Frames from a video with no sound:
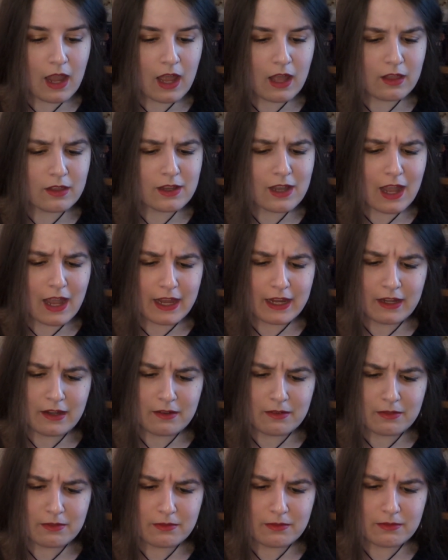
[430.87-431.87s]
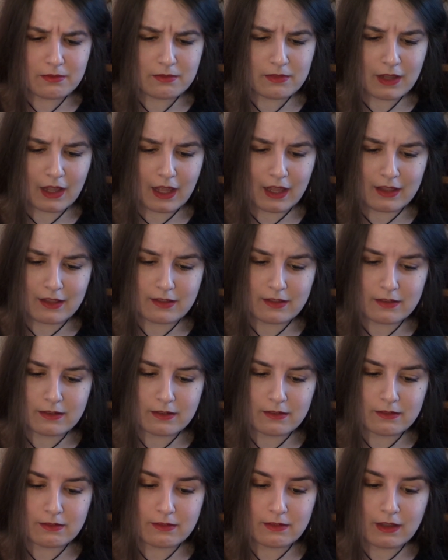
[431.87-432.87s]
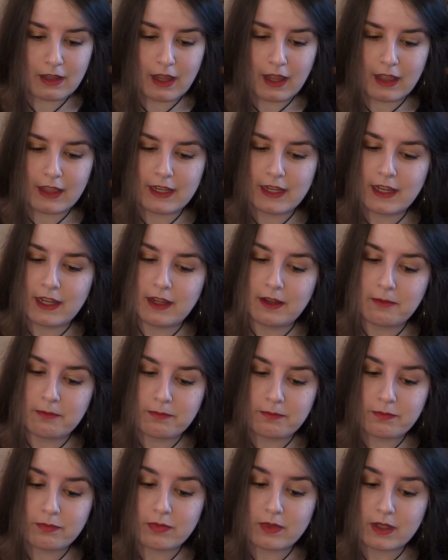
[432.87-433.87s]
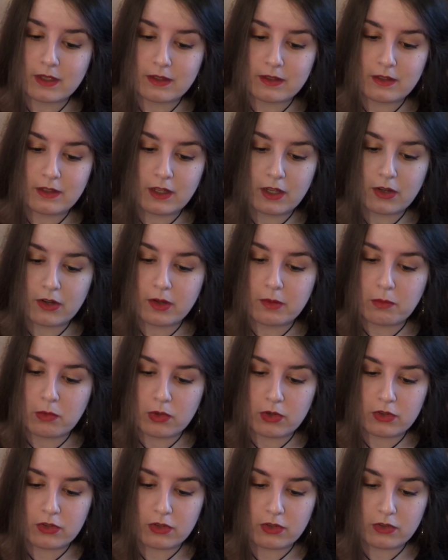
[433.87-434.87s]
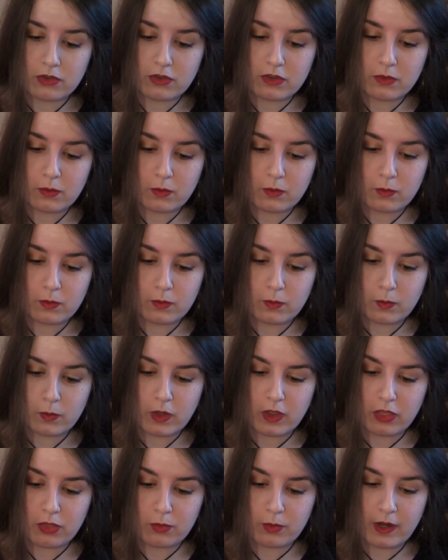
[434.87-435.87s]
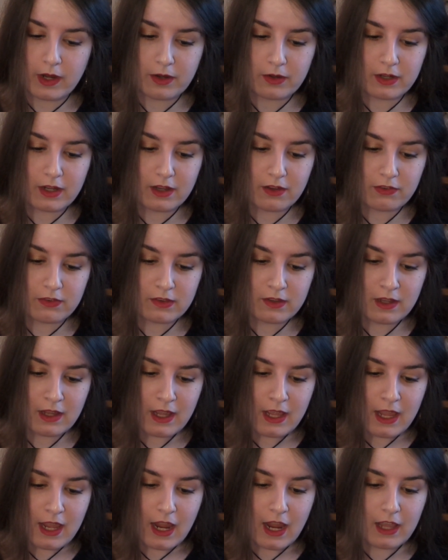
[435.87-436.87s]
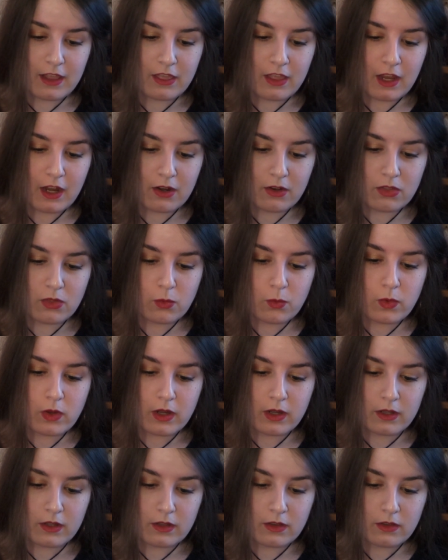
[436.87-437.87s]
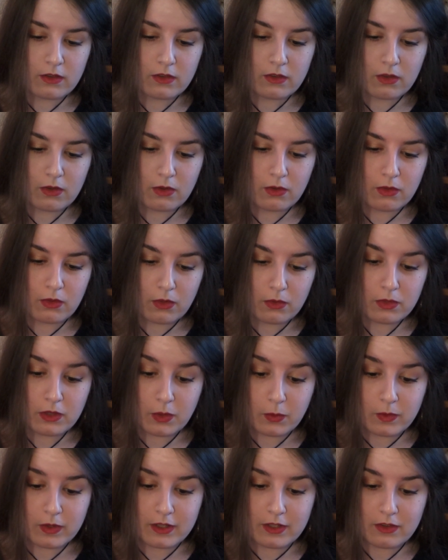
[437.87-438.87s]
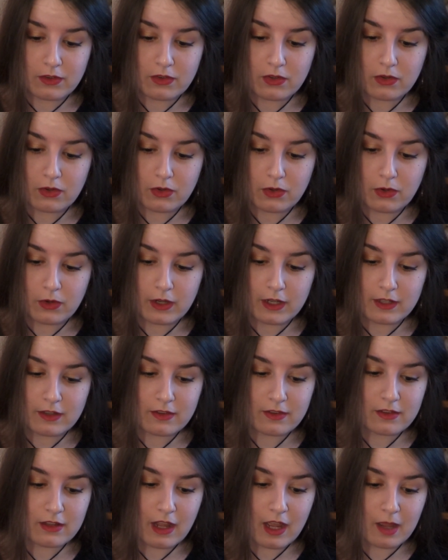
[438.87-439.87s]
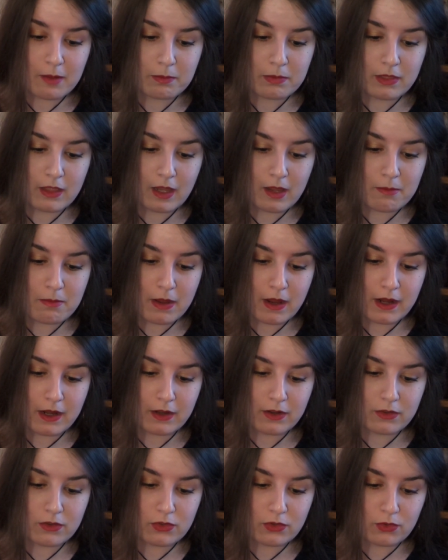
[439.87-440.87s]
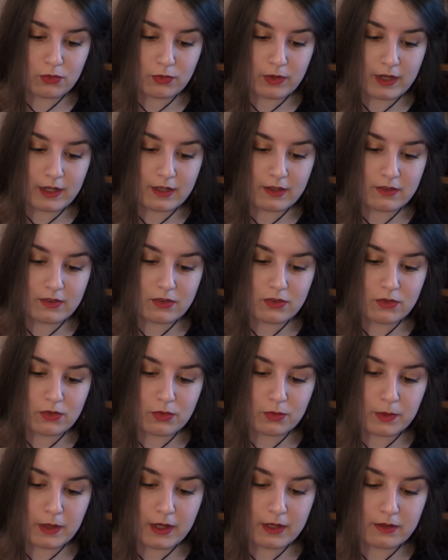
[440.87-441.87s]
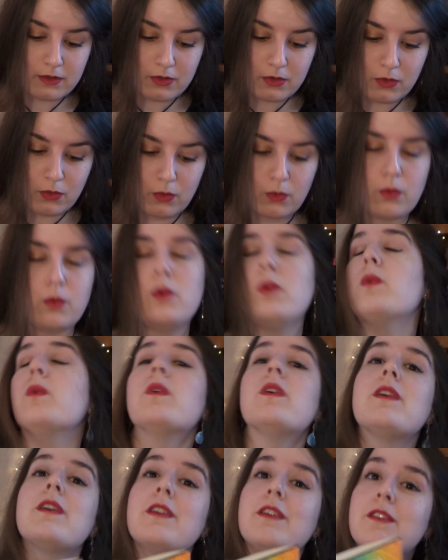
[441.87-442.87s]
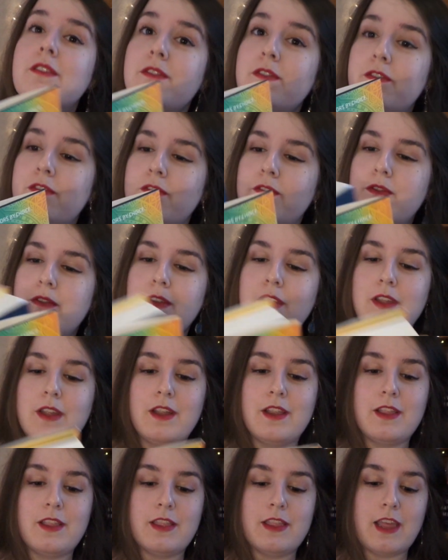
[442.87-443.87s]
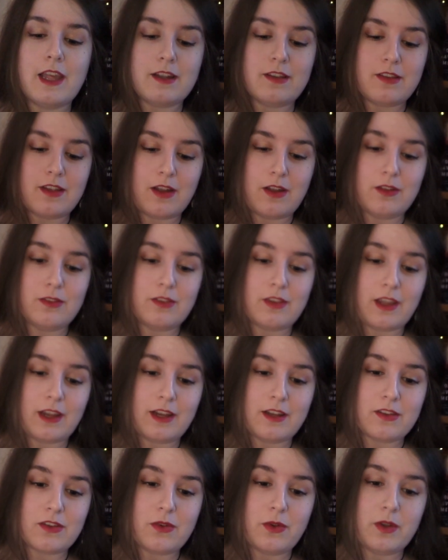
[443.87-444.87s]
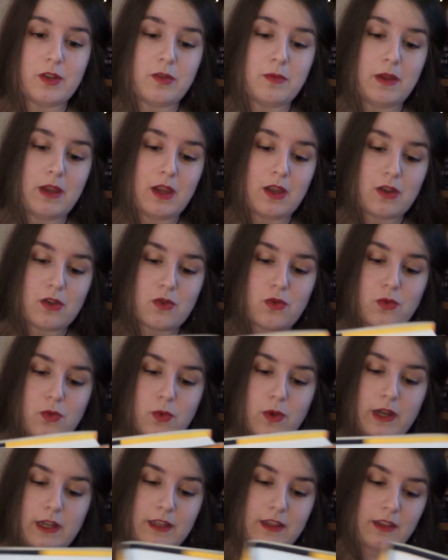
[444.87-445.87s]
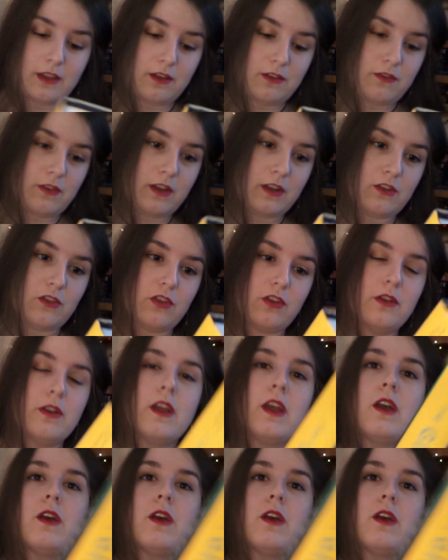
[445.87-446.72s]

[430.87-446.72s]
Alkai, Al Alaki, near immortals, with rare gifts, and they are the ones, only ones, who can stop the Empire's greatest threat. Ooh. That sounds like it's going to be quite the adventure.